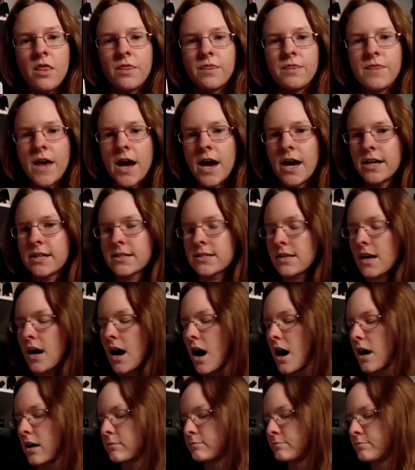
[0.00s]
that
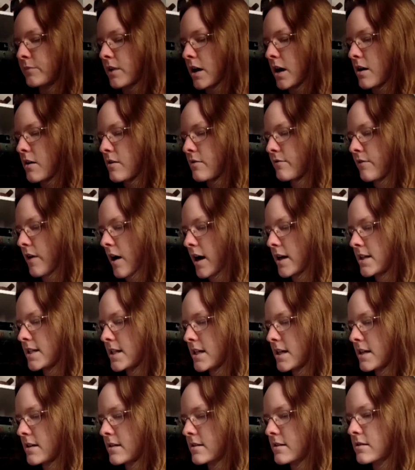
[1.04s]
of
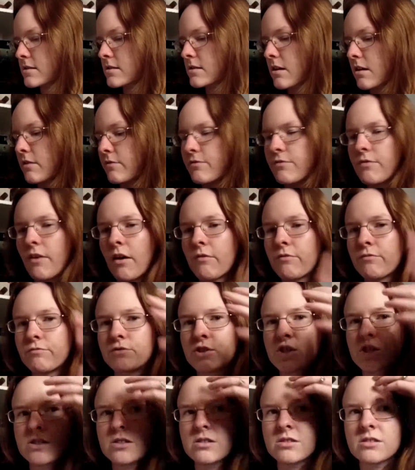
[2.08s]
ideas of
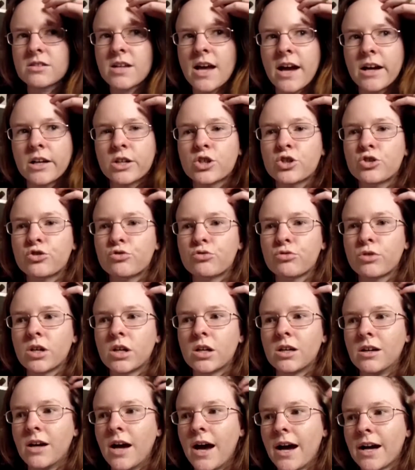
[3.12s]
just
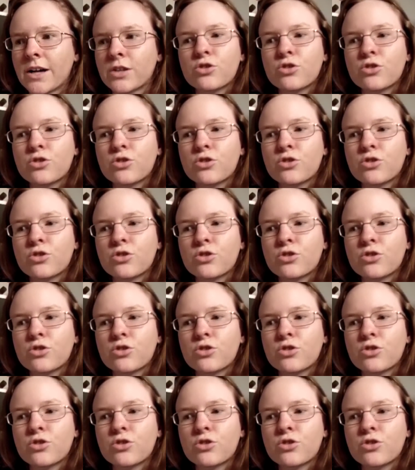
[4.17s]
extra